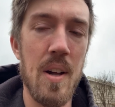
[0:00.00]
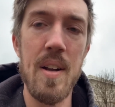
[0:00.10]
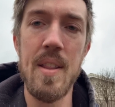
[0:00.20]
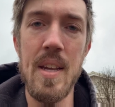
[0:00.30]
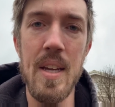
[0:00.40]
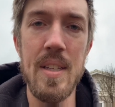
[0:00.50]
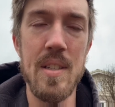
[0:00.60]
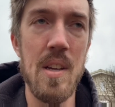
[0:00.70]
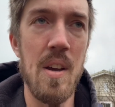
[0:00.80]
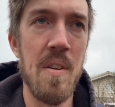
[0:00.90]
of
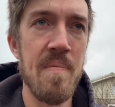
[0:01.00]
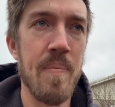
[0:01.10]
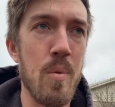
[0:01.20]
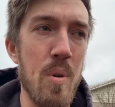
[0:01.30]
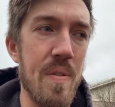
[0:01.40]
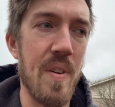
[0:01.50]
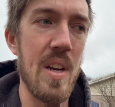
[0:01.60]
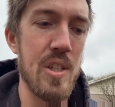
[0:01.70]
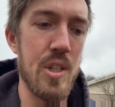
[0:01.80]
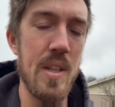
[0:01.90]
things,
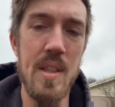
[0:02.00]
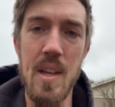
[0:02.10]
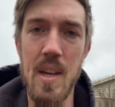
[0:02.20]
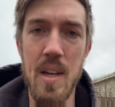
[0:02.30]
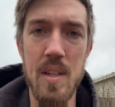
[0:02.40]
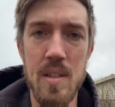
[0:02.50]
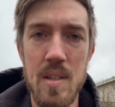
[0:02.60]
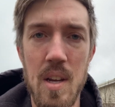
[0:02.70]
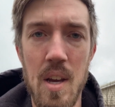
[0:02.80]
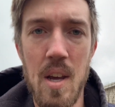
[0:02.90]
refinishing things,
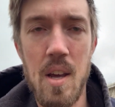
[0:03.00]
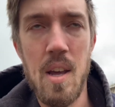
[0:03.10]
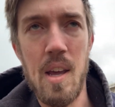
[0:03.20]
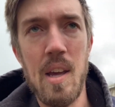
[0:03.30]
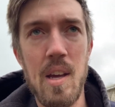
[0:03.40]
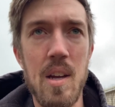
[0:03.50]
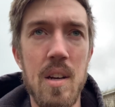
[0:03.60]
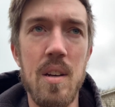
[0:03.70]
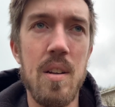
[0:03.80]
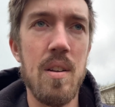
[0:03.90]

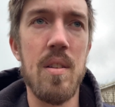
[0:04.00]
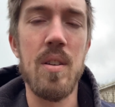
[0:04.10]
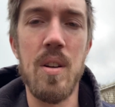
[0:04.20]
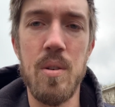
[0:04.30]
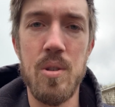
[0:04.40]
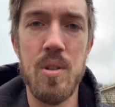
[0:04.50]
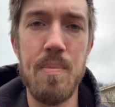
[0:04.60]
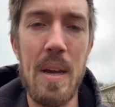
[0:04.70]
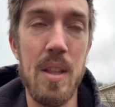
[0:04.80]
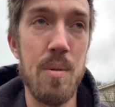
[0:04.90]
and just
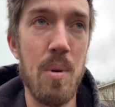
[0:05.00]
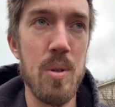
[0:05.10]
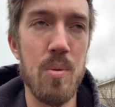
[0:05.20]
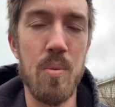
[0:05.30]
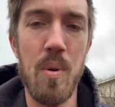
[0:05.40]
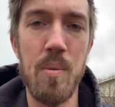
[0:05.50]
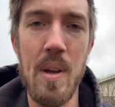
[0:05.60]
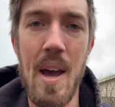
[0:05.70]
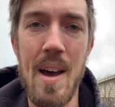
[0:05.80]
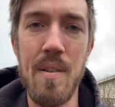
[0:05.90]
making the most with what we
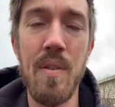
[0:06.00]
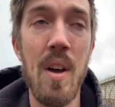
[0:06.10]
have.